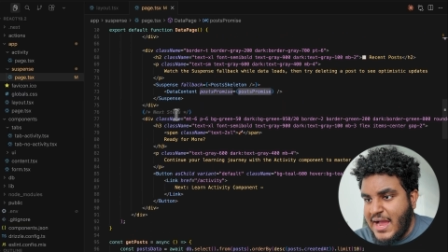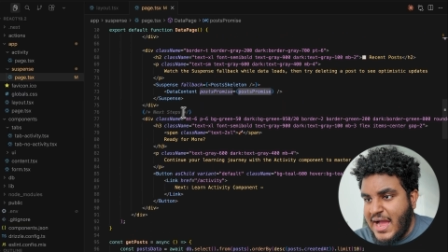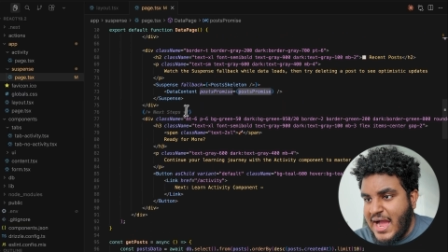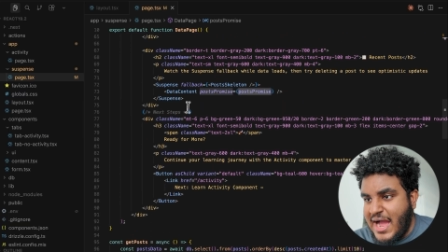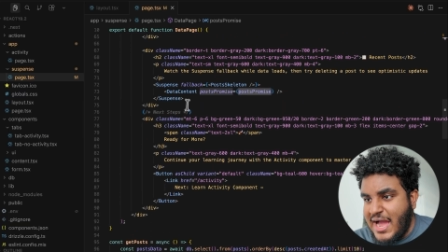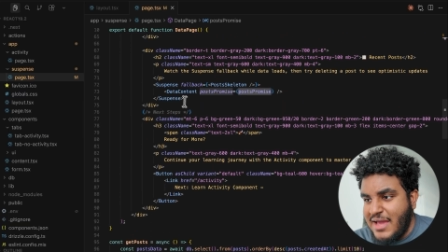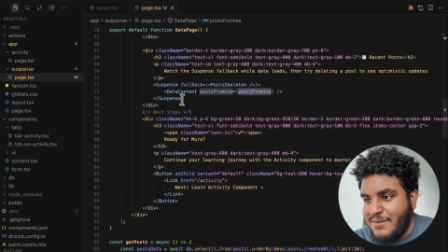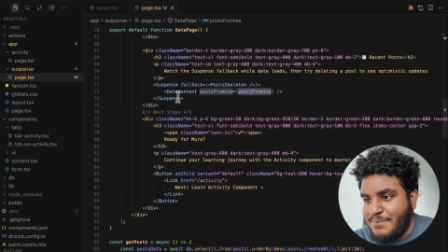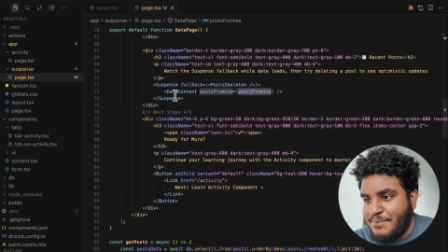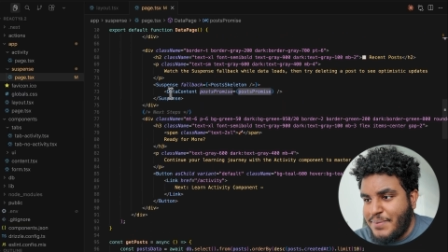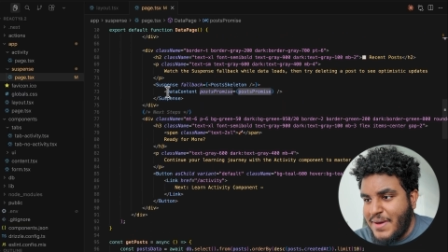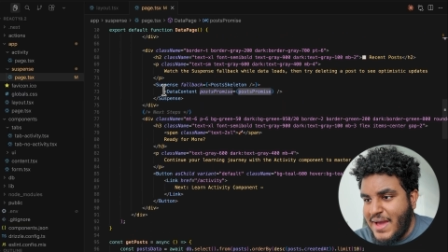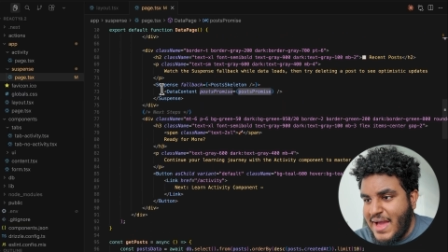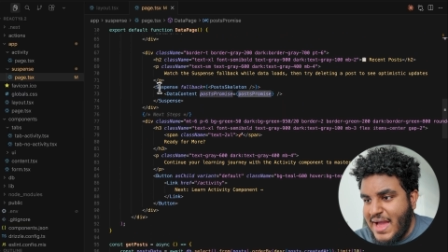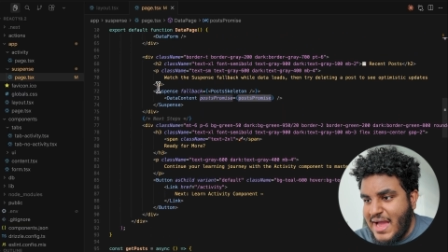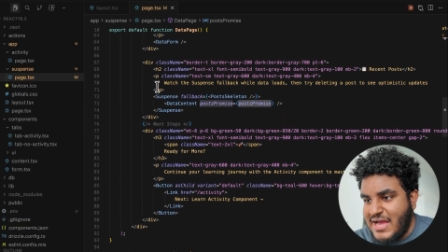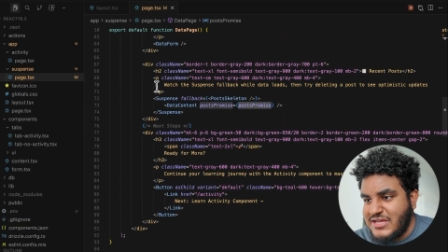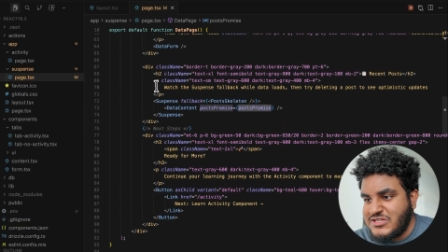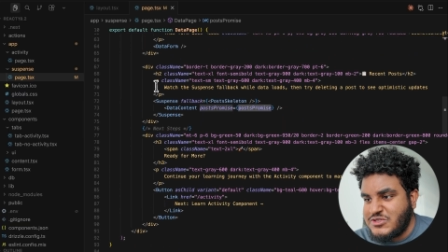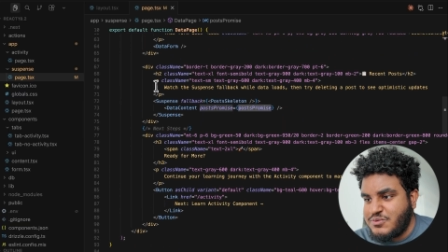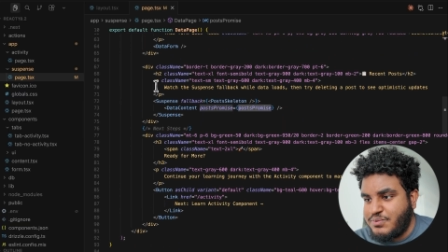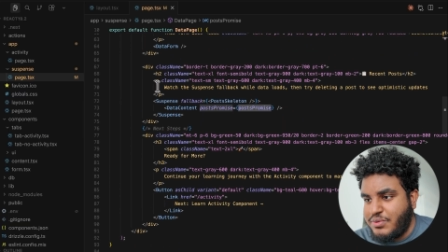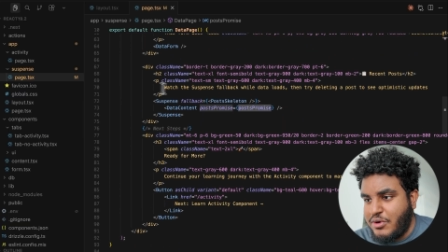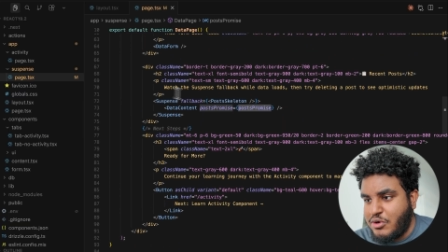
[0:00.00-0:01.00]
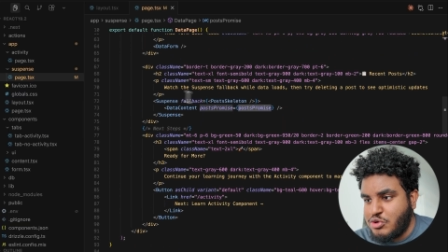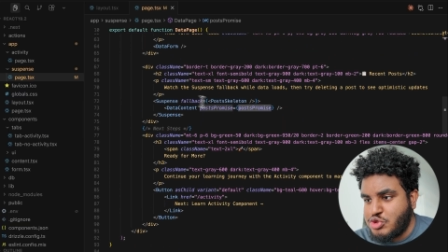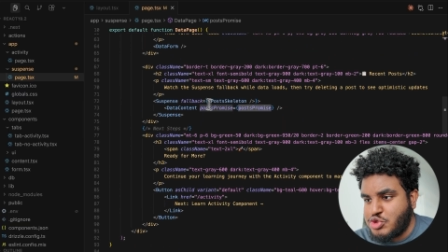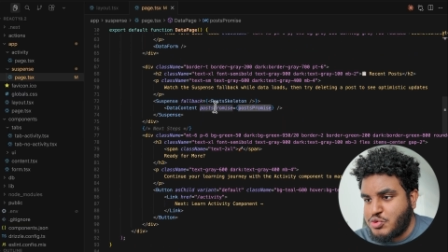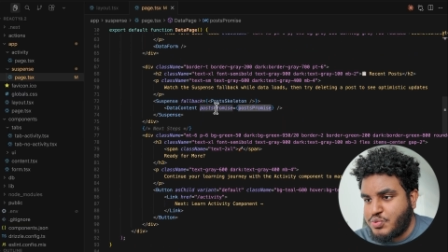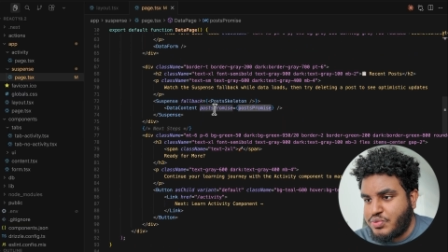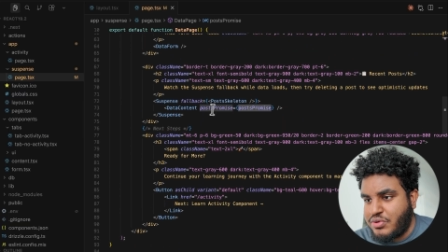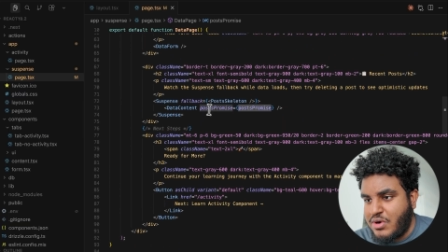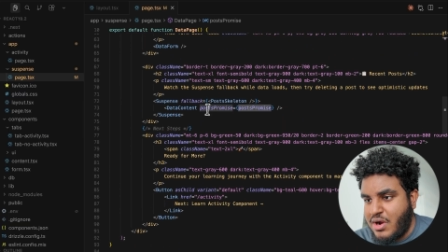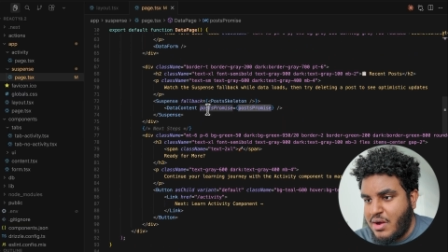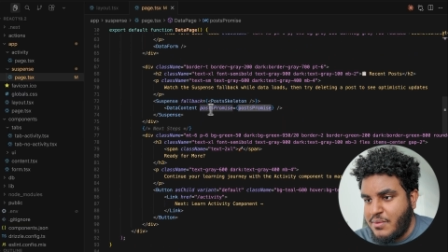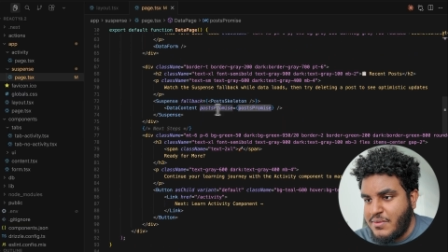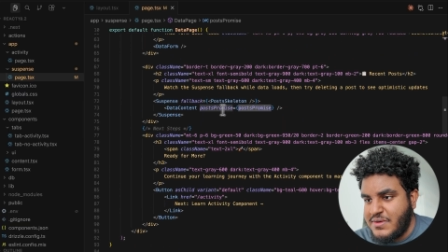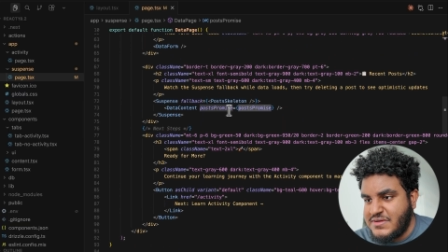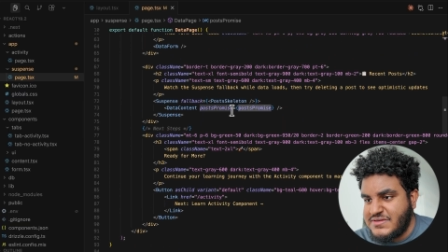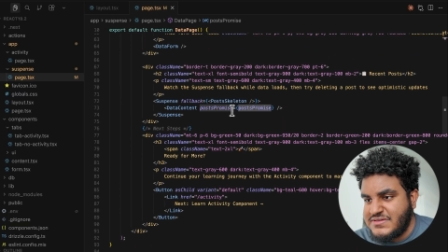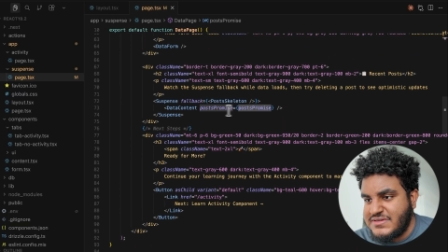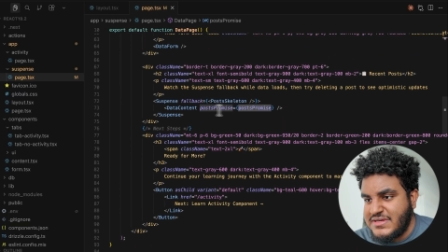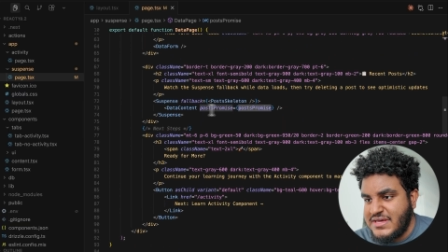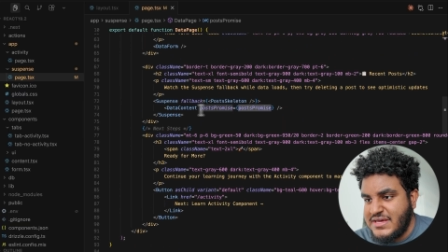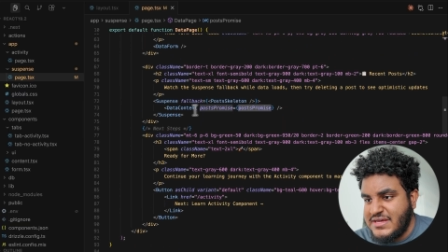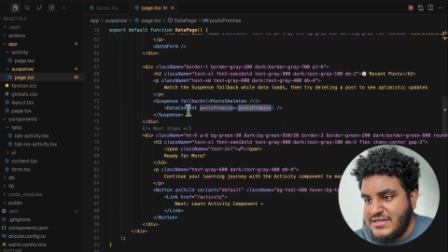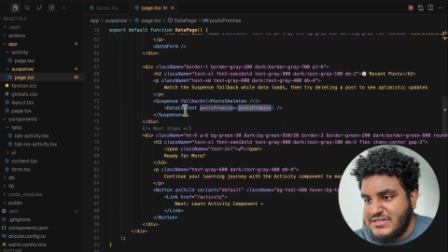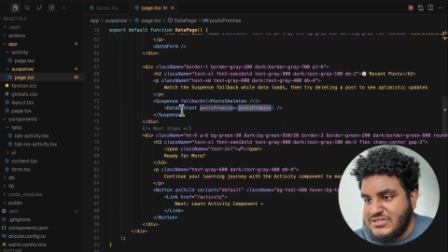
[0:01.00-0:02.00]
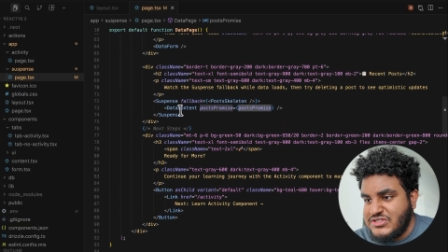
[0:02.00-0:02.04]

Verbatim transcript: I pass post promise